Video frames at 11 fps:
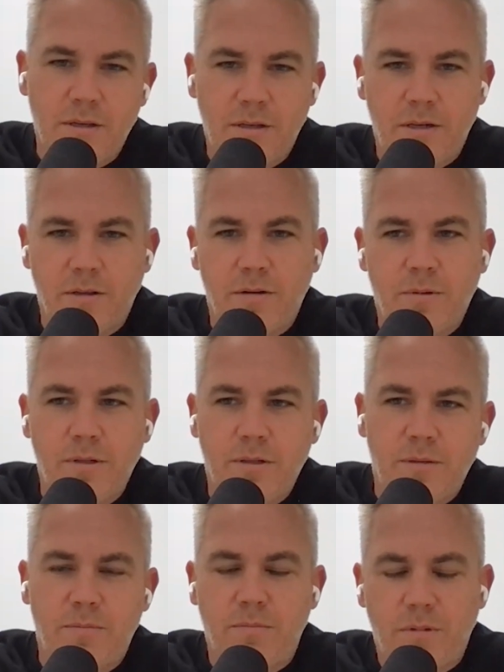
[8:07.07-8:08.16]
They're willing
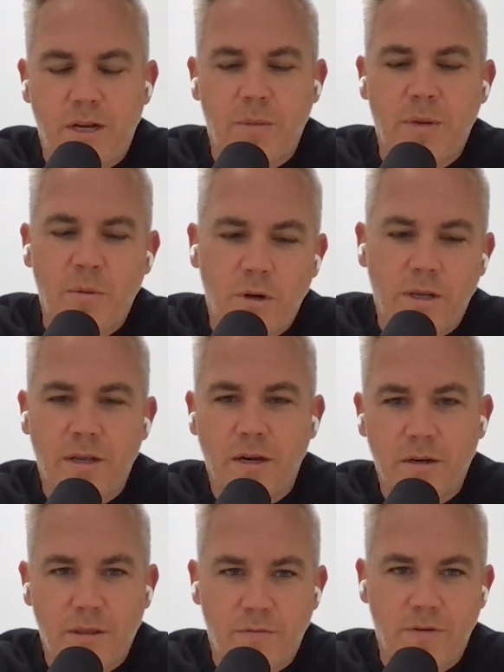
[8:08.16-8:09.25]
to recommend working
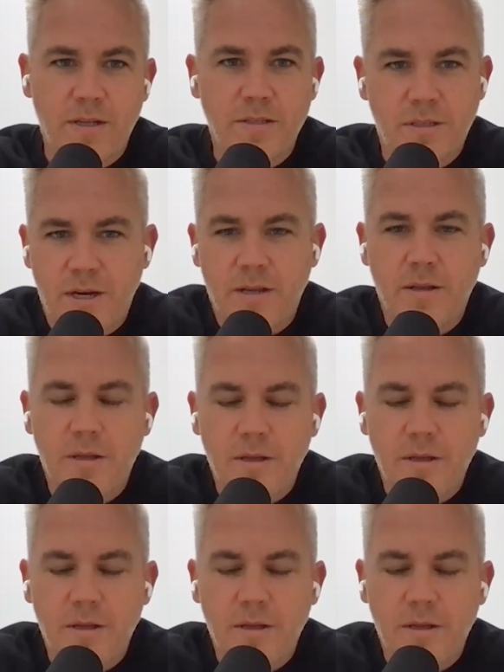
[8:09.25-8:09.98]
here to their friends. Great.